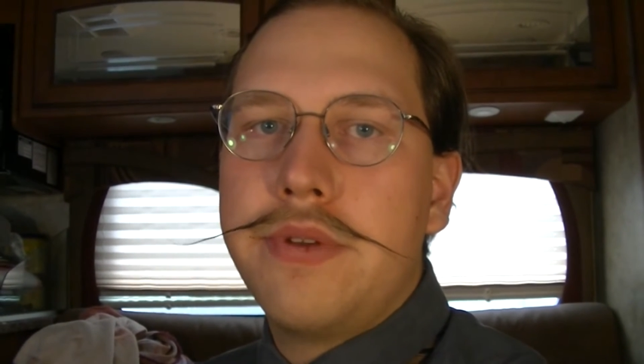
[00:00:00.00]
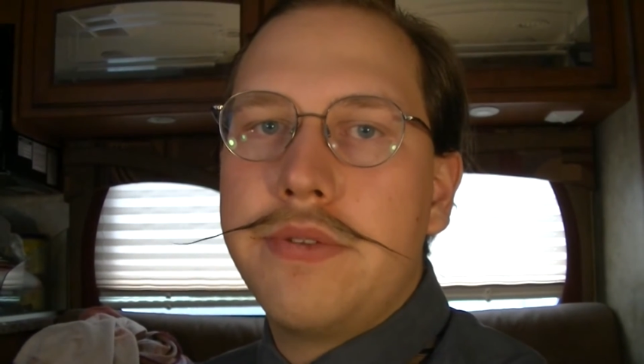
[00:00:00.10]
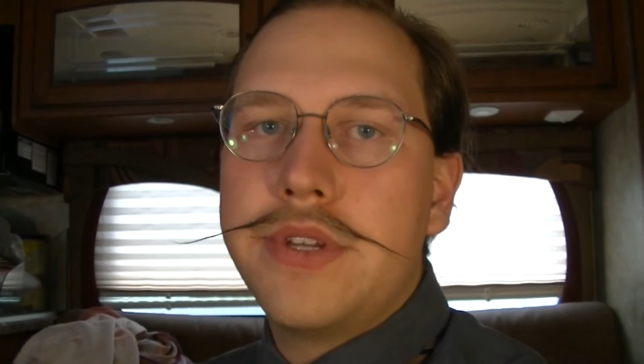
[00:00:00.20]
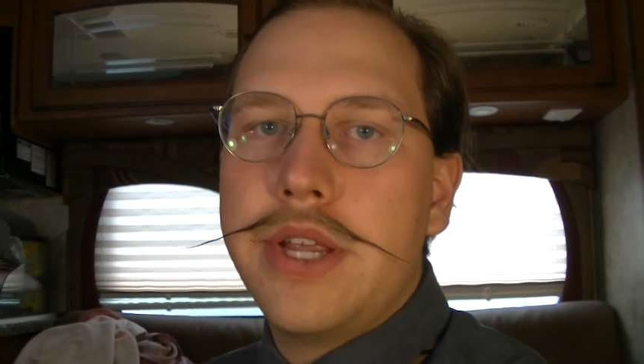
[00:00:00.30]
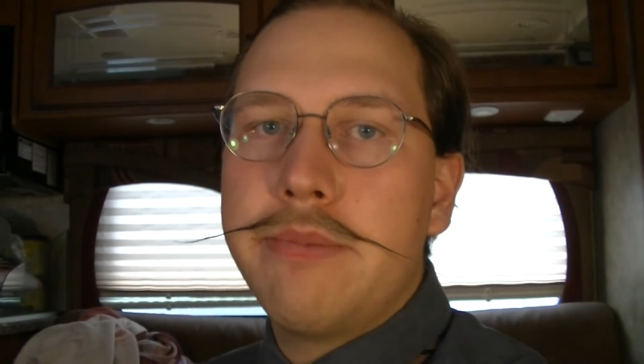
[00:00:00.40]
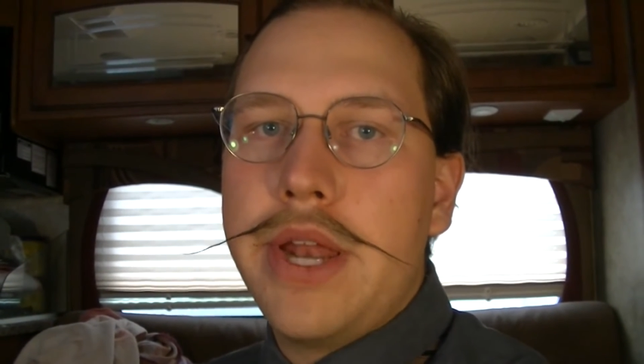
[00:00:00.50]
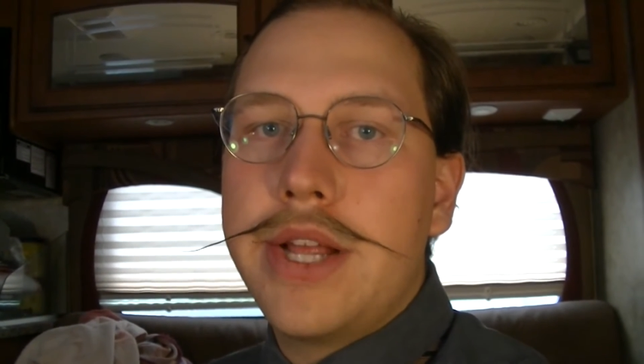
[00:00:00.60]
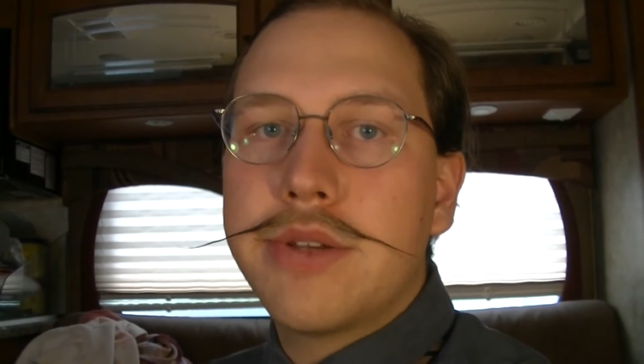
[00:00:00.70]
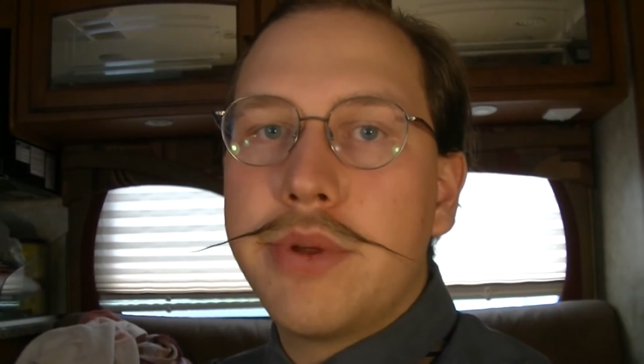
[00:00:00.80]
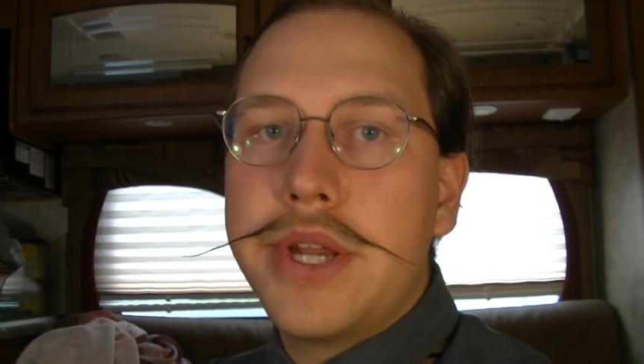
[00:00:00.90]
15
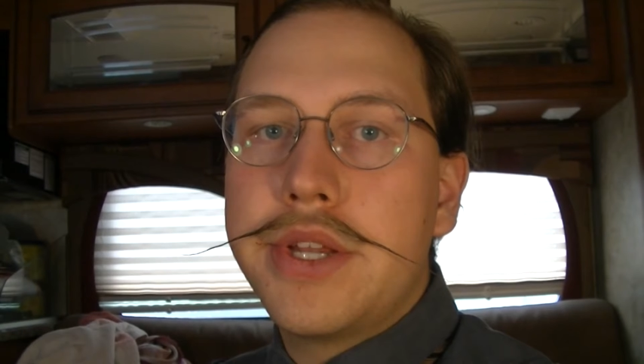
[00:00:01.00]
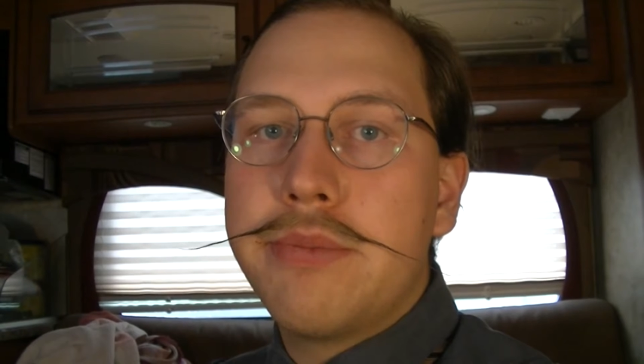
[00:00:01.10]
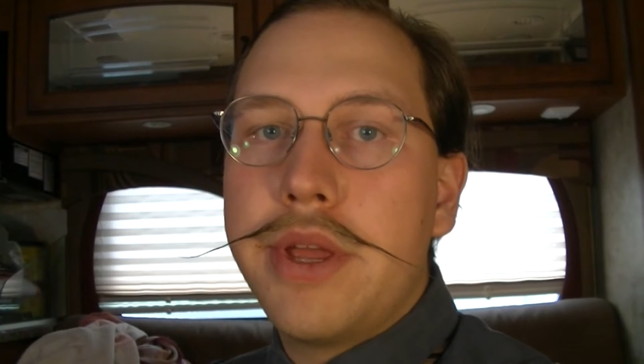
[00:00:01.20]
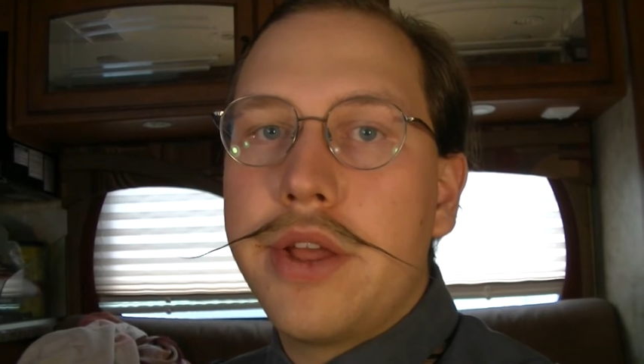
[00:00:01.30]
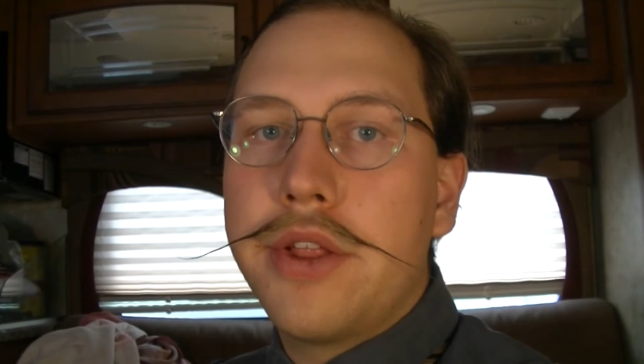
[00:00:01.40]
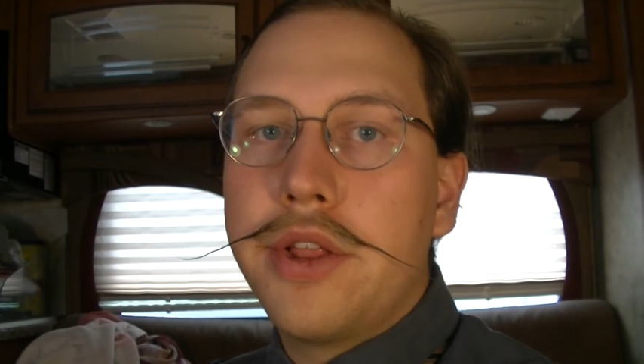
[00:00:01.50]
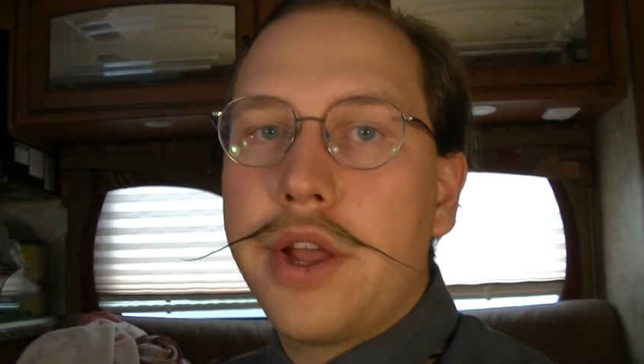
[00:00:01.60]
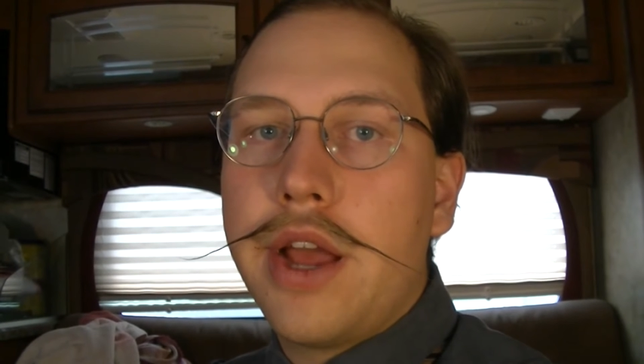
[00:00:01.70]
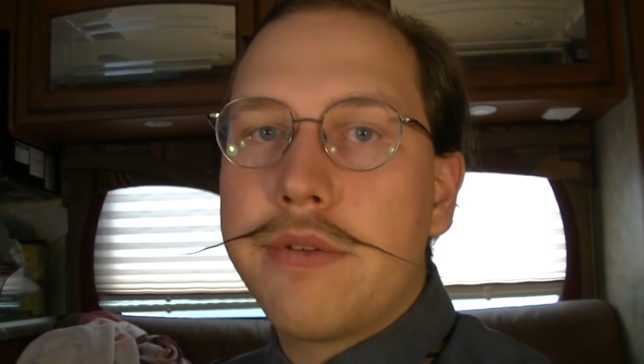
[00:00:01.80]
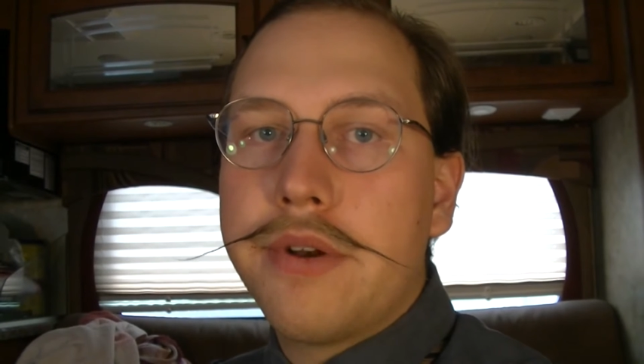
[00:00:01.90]
minutes we need to be on the
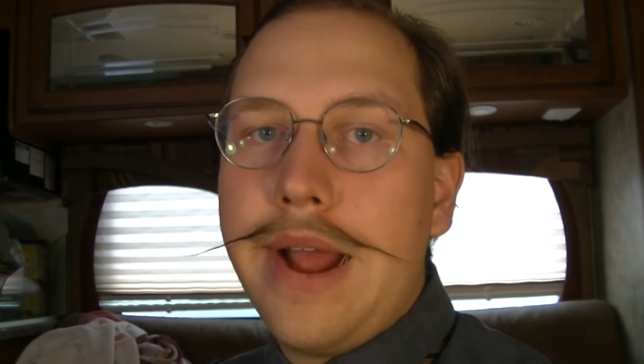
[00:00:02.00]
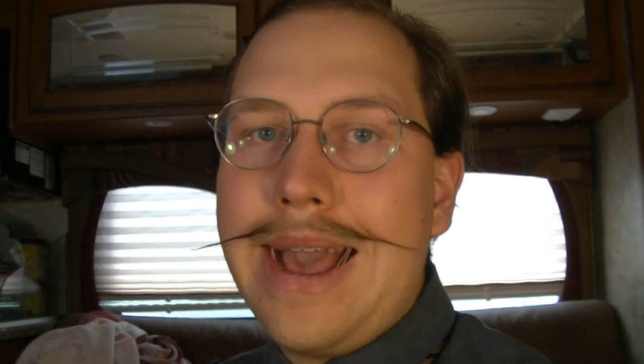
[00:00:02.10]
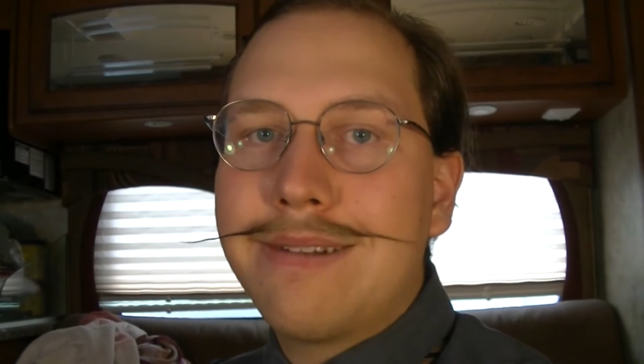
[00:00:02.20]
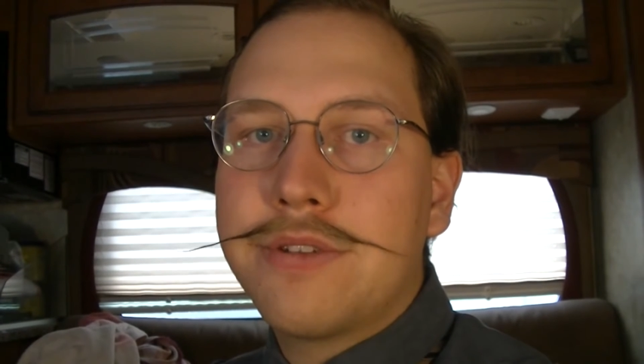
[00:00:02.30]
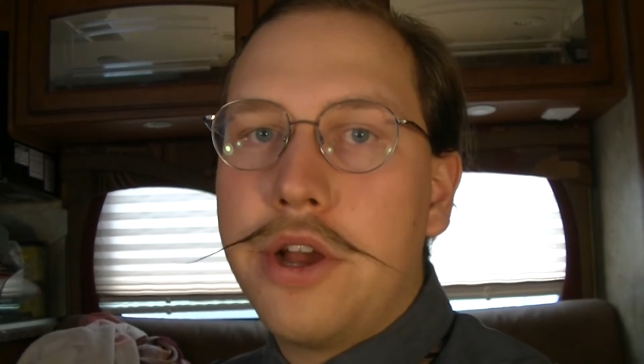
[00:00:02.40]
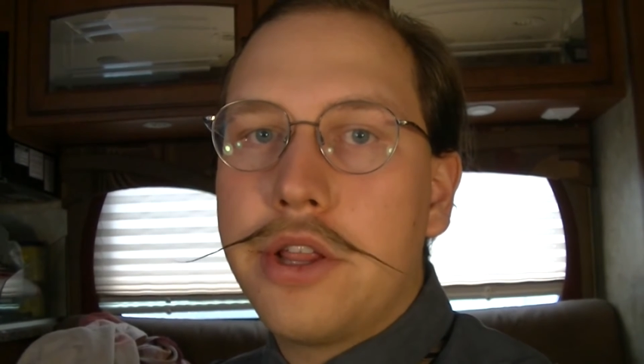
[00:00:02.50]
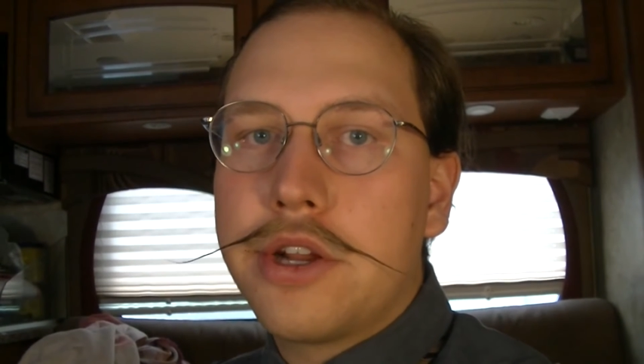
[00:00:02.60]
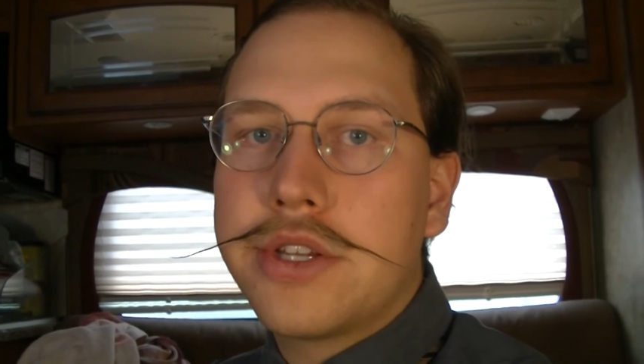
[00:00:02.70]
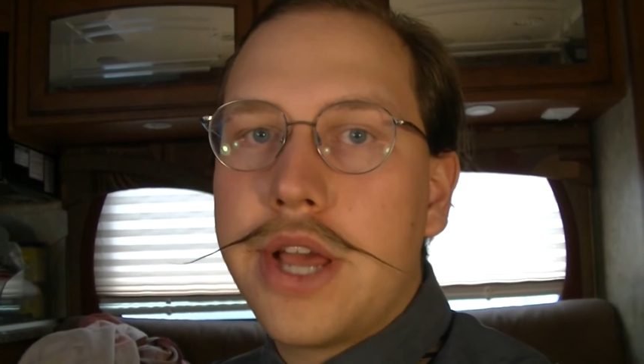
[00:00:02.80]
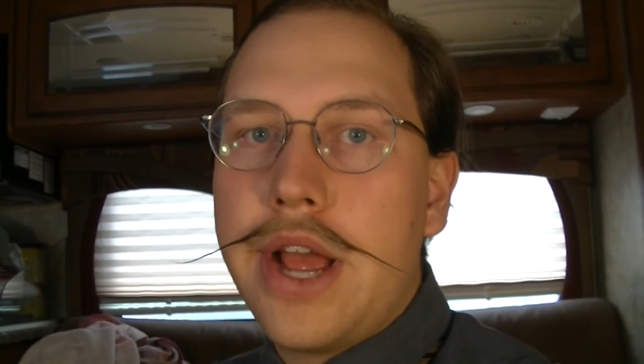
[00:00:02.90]
lookout for half
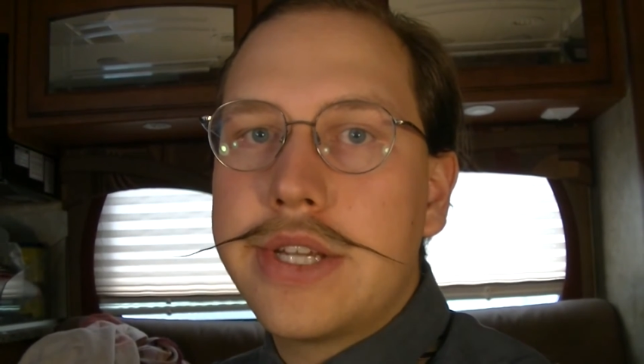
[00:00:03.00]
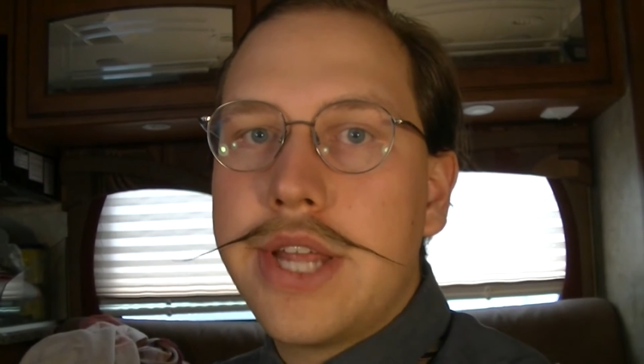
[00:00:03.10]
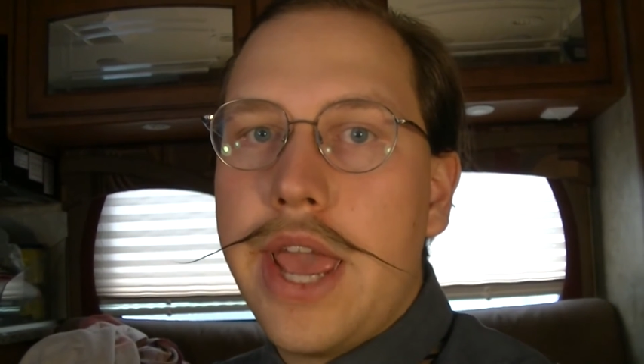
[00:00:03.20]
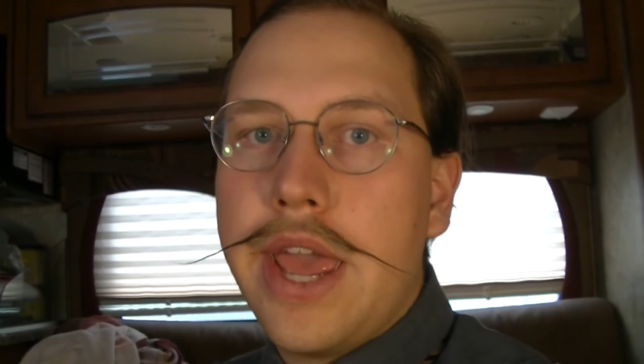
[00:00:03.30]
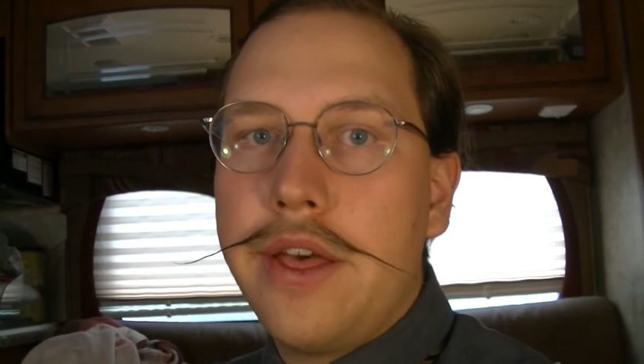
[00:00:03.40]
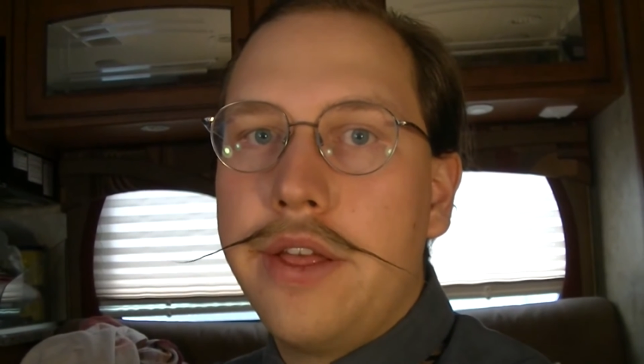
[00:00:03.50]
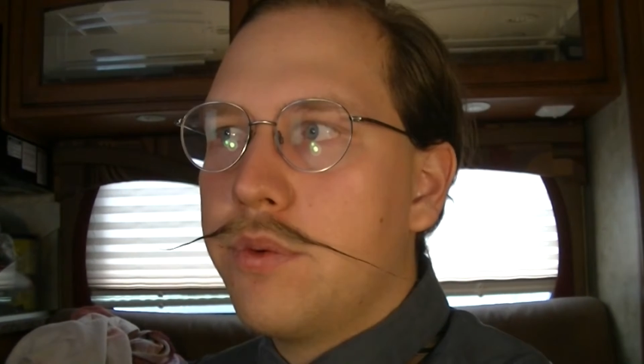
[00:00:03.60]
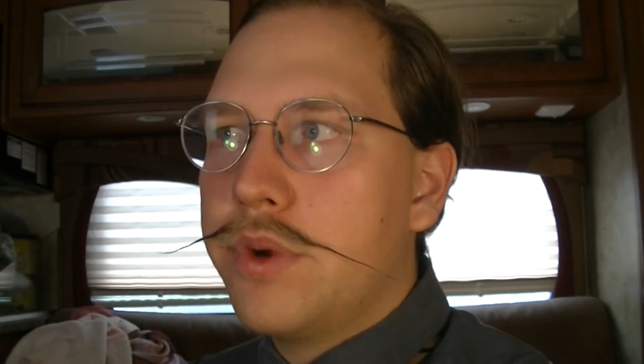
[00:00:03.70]
dollar sized hail,